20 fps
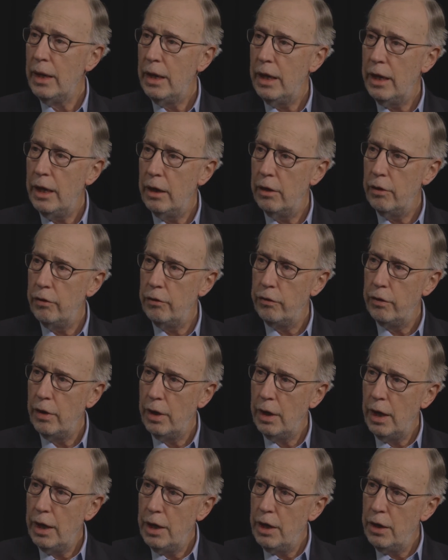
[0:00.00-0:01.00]
is
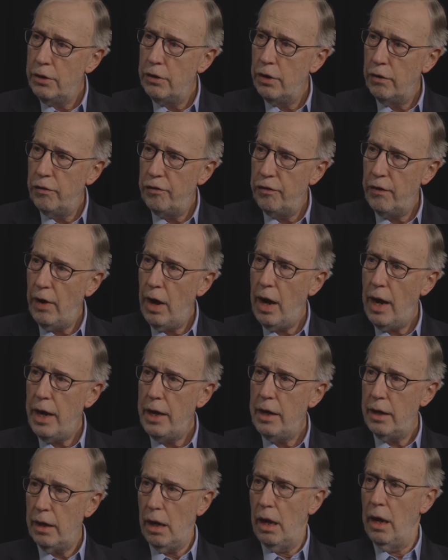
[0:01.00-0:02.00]
to find